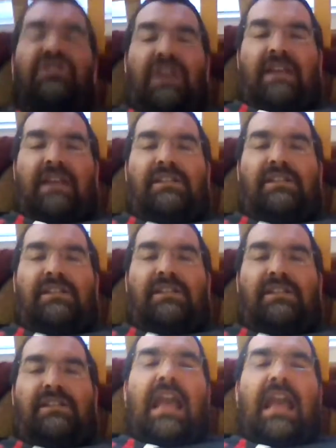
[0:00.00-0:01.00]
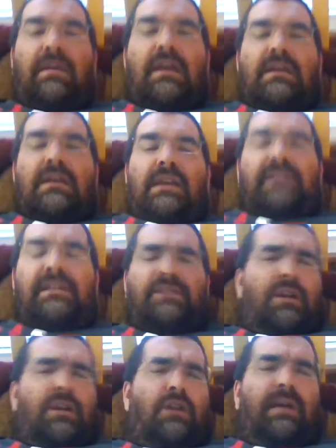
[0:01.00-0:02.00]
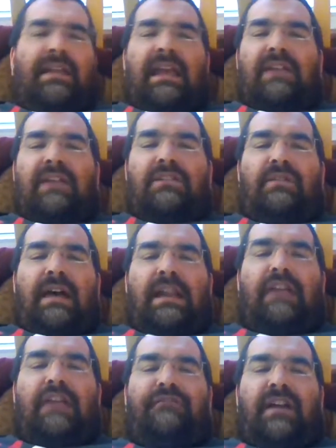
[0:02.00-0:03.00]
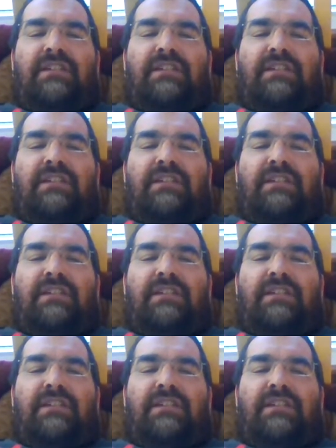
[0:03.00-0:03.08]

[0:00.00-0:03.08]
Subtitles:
chance to escape. He says, no, I can't do that. If I